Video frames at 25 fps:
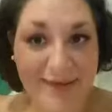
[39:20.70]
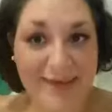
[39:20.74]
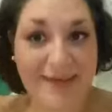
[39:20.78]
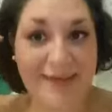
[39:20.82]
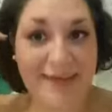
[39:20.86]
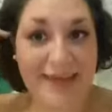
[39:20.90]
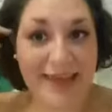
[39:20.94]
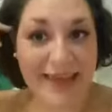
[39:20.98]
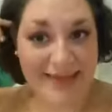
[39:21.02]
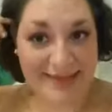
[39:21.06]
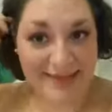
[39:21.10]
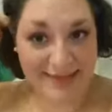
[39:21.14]

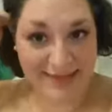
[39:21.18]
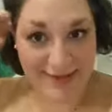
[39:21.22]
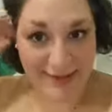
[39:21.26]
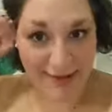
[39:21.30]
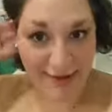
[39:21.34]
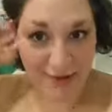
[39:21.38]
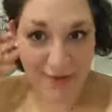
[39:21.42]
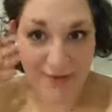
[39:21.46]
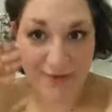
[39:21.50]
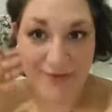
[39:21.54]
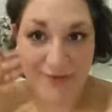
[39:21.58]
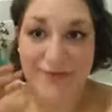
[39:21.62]
Yes and
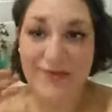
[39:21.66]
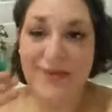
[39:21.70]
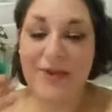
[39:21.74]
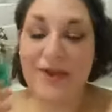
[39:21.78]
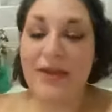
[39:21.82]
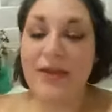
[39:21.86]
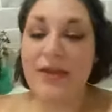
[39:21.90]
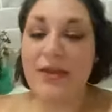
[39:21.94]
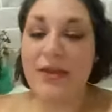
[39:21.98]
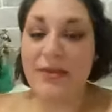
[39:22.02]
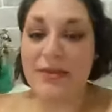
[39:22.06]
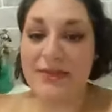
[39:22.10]
no.
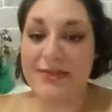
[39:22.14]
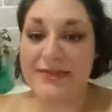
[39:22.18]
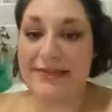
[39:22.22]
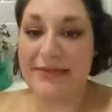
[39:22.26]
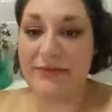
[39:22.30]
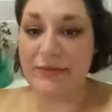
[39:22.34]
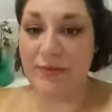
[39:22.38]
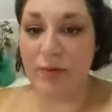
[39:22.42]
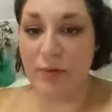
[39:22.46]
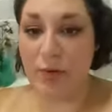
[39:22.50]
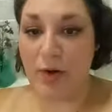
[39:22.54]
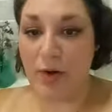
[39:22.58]
The
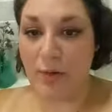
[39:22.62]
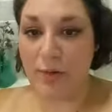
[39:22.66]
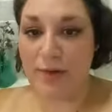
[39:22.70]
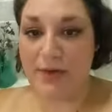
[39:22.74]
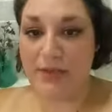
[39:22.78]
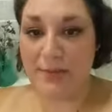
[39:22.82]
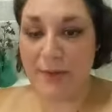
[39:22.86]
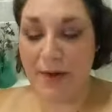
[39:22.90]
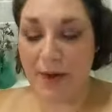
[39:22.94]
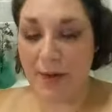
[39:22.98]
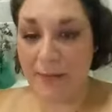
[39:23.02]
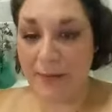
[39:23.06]
Civil War
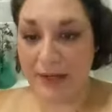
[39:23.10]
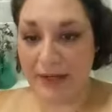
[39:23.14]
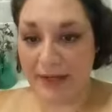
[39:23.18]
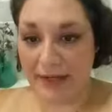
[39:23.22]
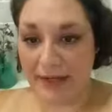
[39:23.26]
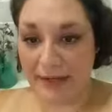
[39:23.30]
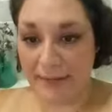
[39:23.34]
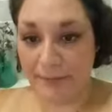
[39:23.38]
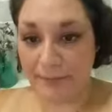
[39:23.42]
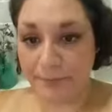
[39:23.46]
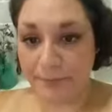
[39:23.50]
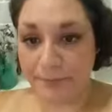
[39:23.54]
was about
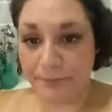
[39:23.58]
money.